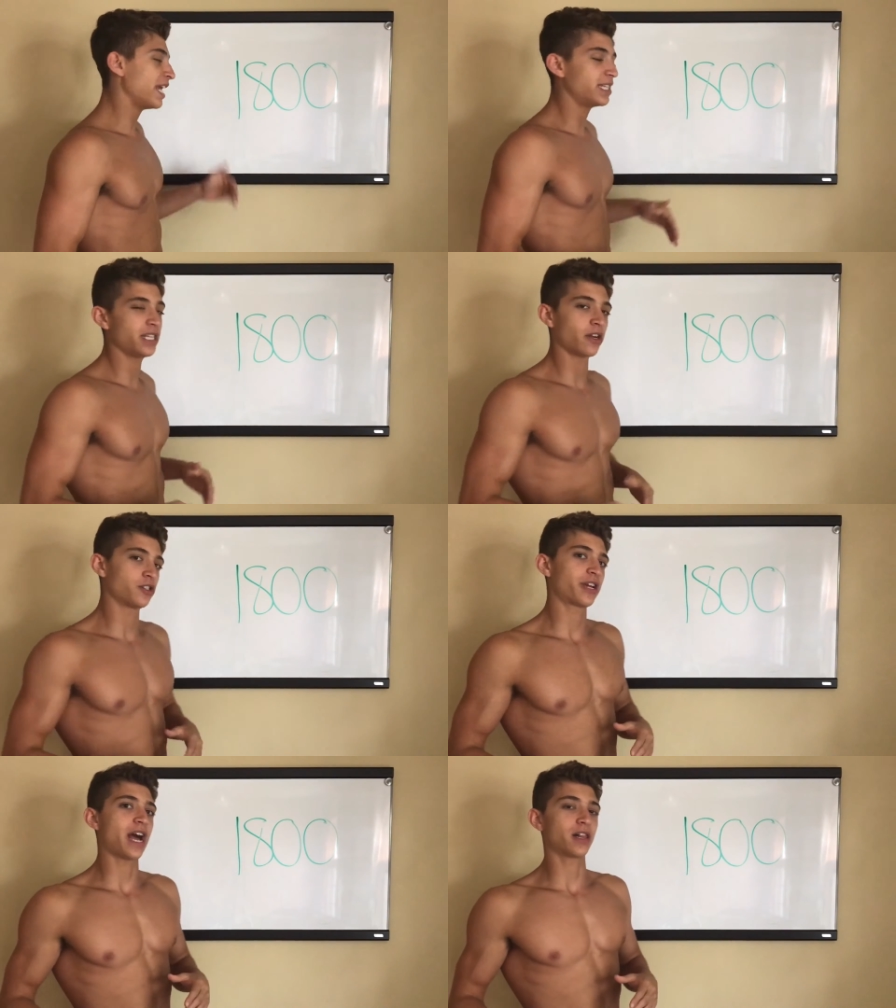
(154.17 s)
eighteen
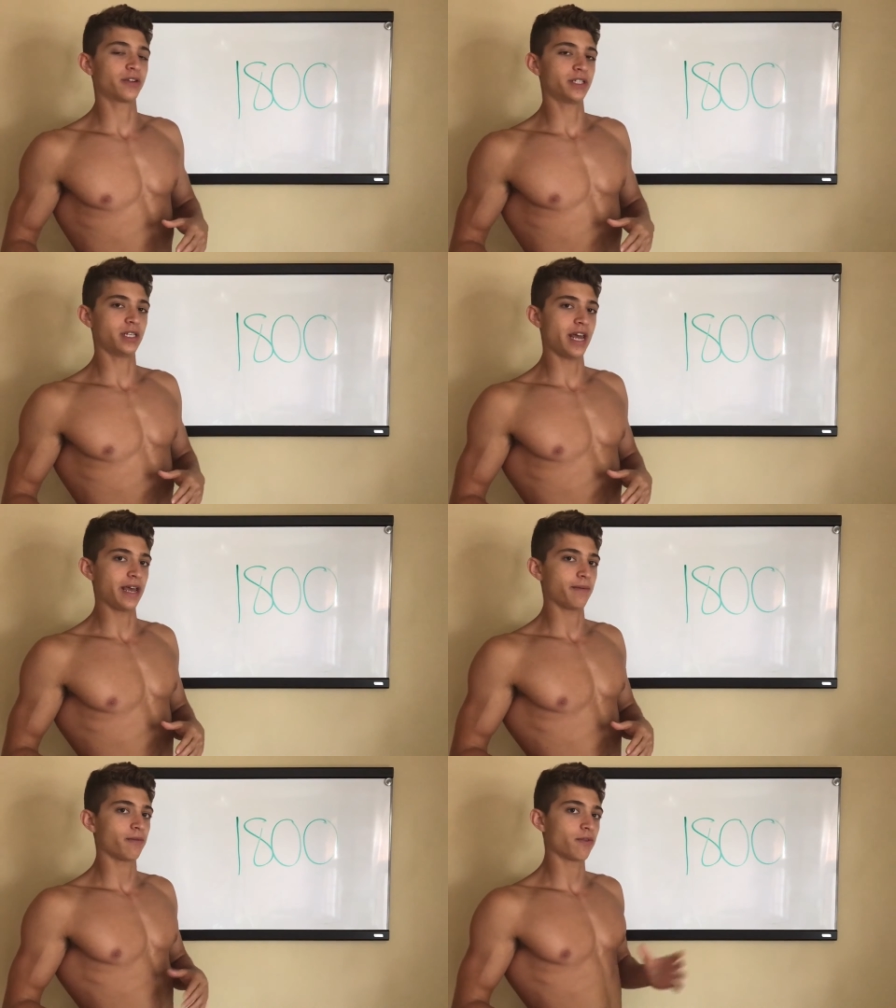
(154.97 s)
hundred calories a day,
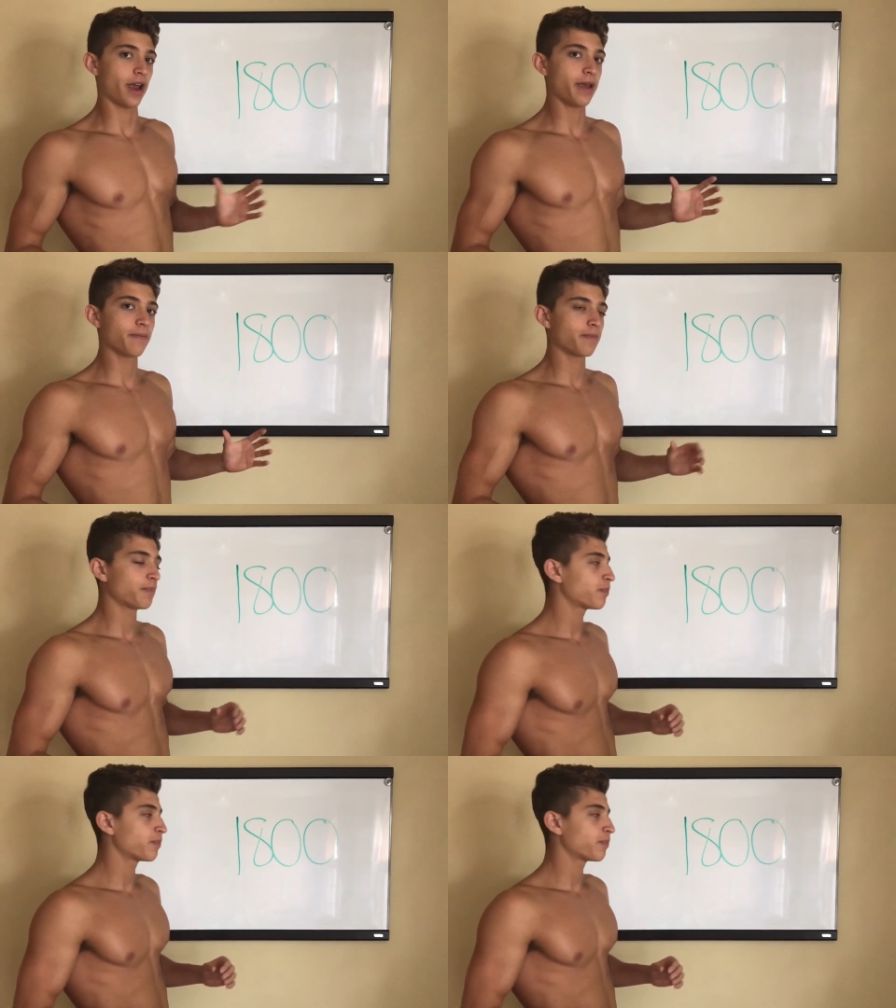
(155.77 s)
right?